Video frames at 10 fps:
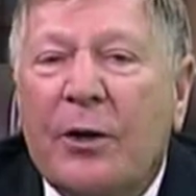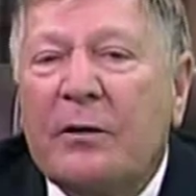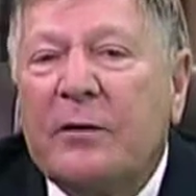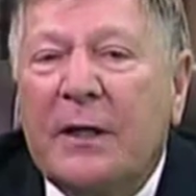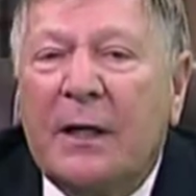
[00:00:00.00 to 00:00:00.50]

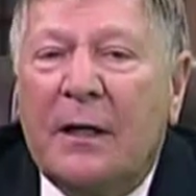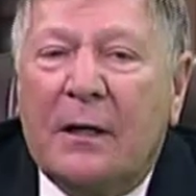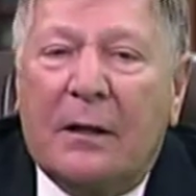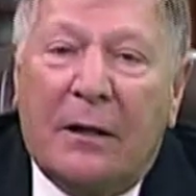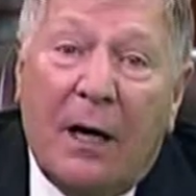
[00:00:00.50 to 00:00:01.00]
of
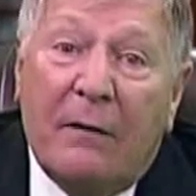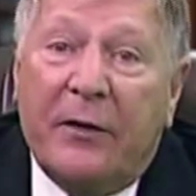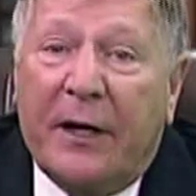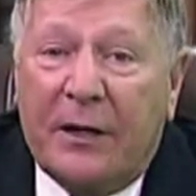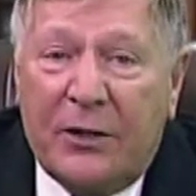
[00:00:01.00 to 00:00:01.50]

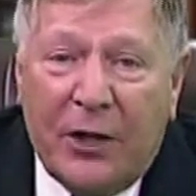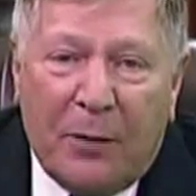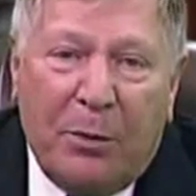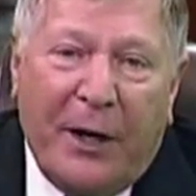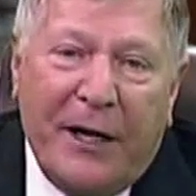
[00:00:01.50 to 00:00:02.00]
love-in
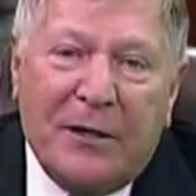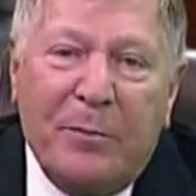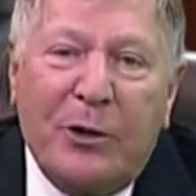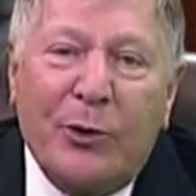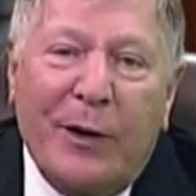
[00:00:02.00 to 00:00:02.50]
took place
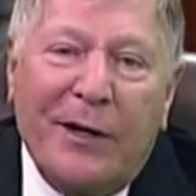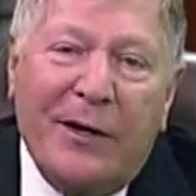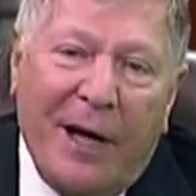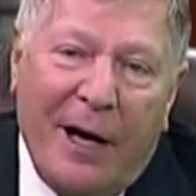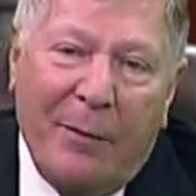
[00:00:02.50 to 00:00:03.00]
between
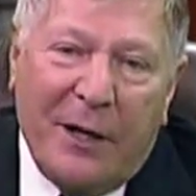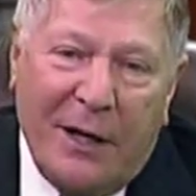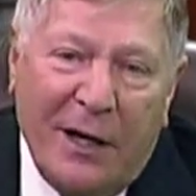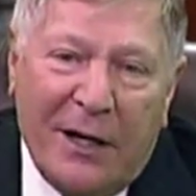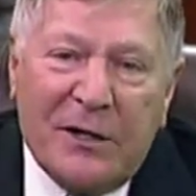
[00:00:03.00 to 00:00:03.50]
them and
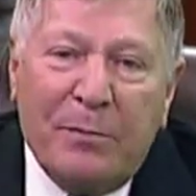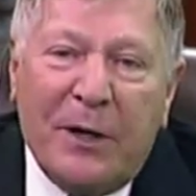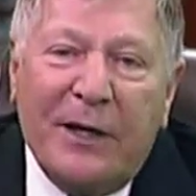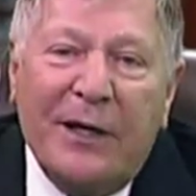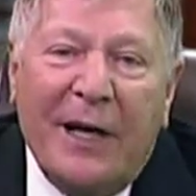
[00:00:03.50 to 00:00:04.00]
us,
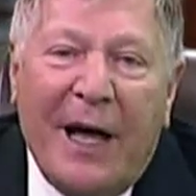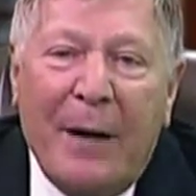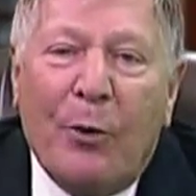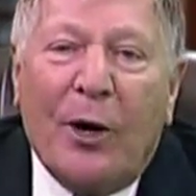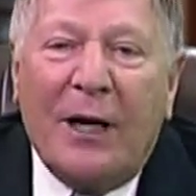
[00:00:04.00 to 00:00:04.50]
but a
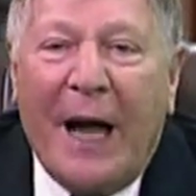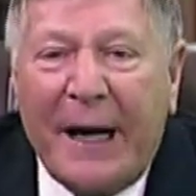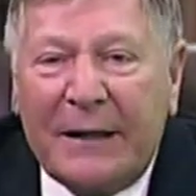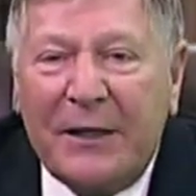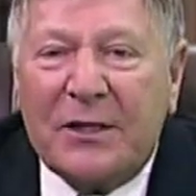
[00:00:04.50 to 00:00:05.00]
more
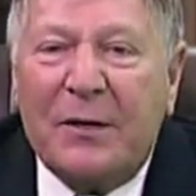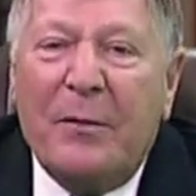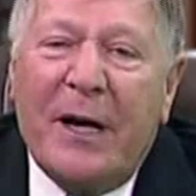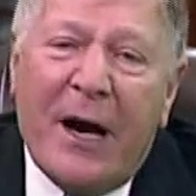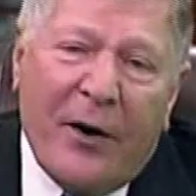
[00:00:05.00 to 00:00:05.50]
likely
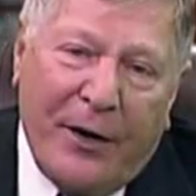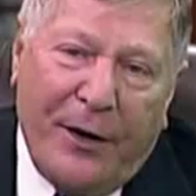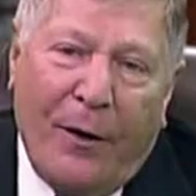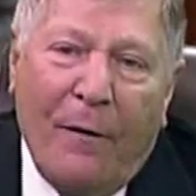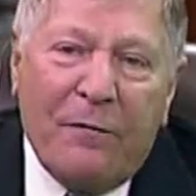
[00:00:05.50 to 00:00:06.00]

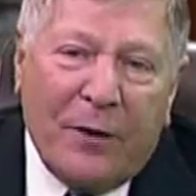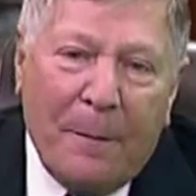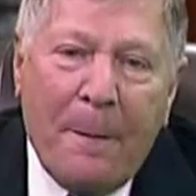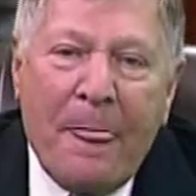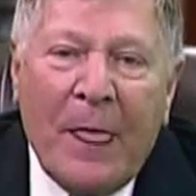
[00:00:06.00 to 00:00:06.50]
scenario
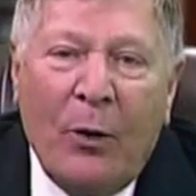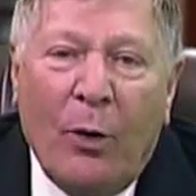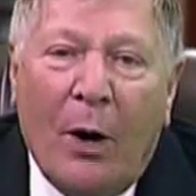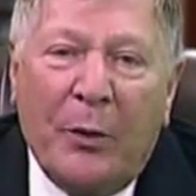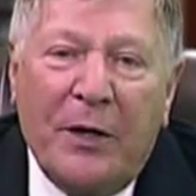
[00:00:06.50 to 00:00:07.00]
from
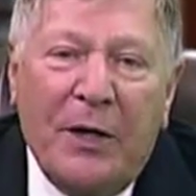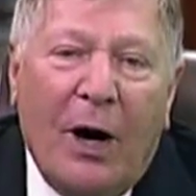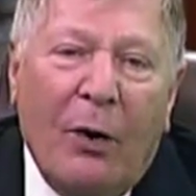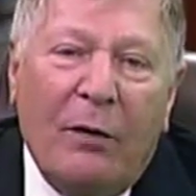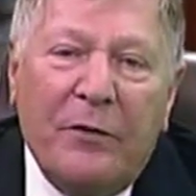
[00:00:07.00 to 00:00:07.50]
what we
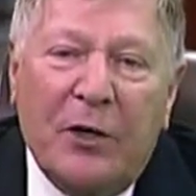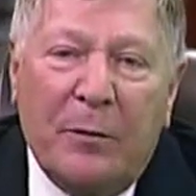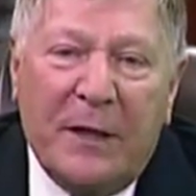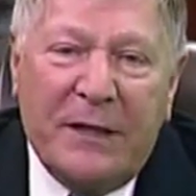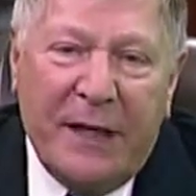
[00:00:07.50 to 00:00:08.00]
know of
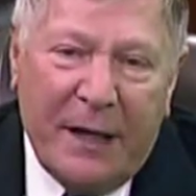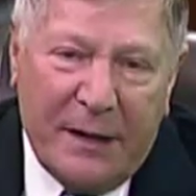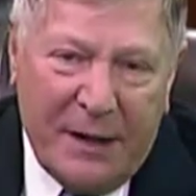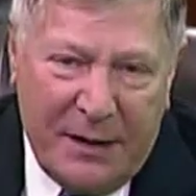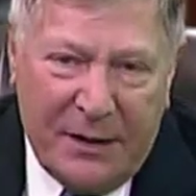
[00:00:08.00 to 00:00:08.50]
human
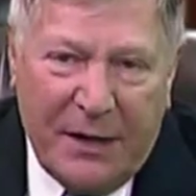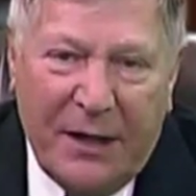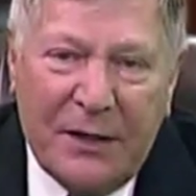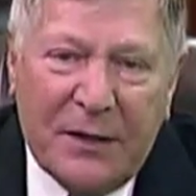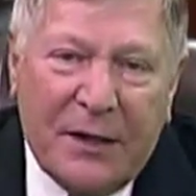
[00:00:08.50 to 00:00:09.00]

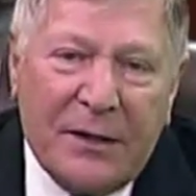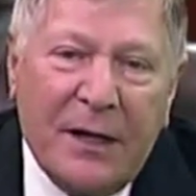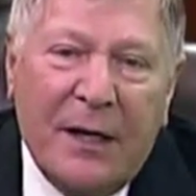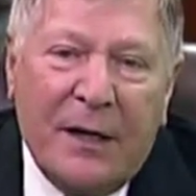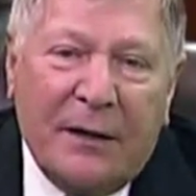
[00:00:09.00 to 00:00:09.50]
tendencies is
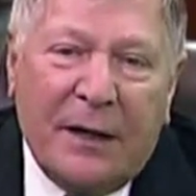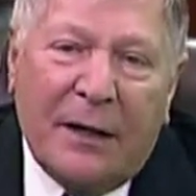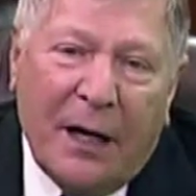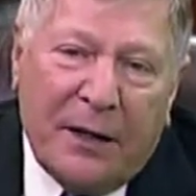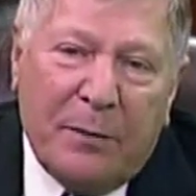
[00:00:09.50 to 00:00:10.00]
that
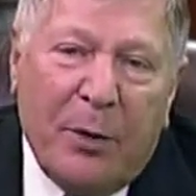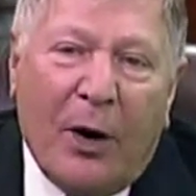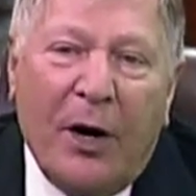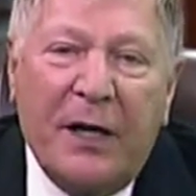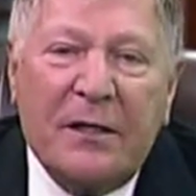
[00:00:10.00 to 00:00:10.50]
hunting
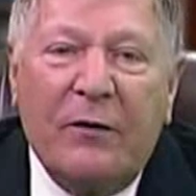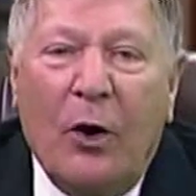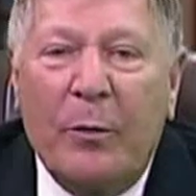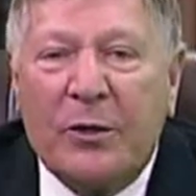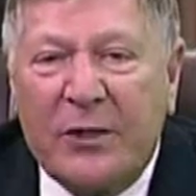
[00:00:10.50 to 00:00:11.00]
parties of
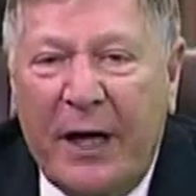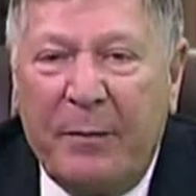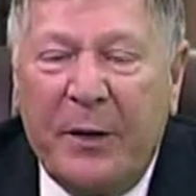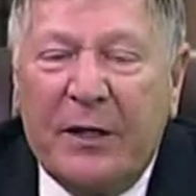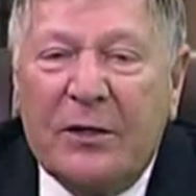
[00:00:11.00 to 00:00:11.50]
Homo
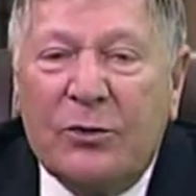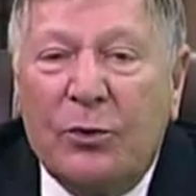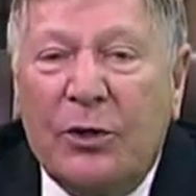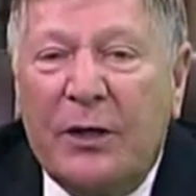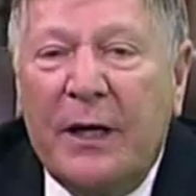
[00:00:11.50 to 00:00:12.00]
sapiens
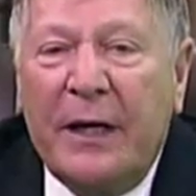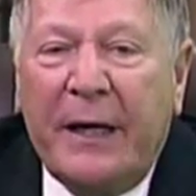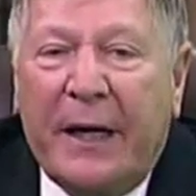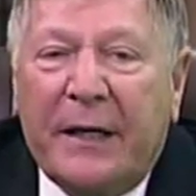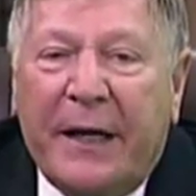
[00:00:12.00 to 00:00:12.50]
would
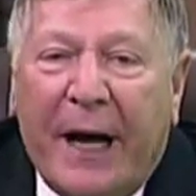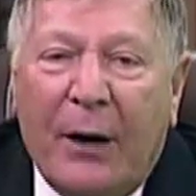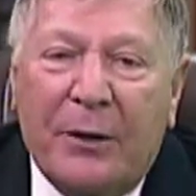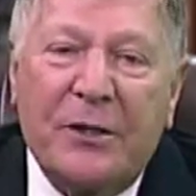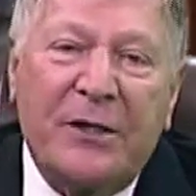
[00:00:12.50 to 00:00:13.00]

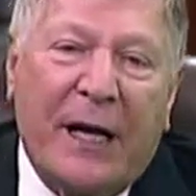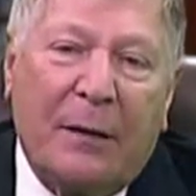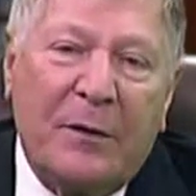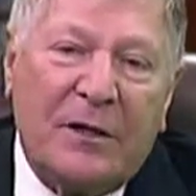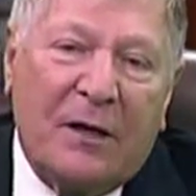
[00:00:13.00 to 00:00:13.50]
encounter
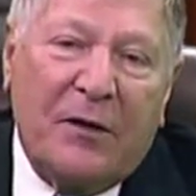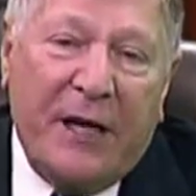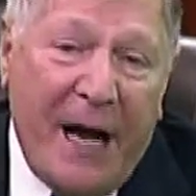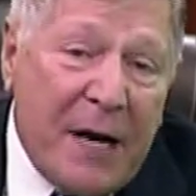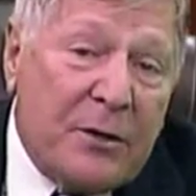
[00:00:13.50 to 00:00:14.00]
settlements of
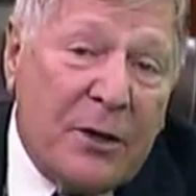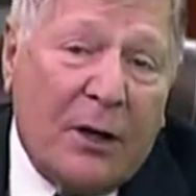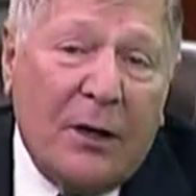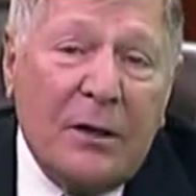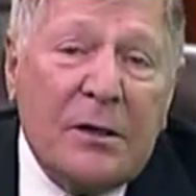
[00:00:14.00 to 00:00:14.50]

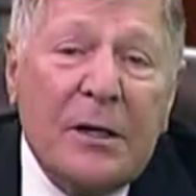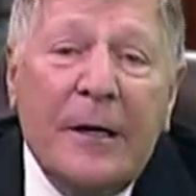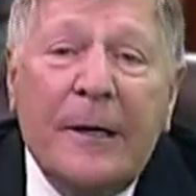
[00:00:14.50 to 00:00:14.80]
Neanderthals,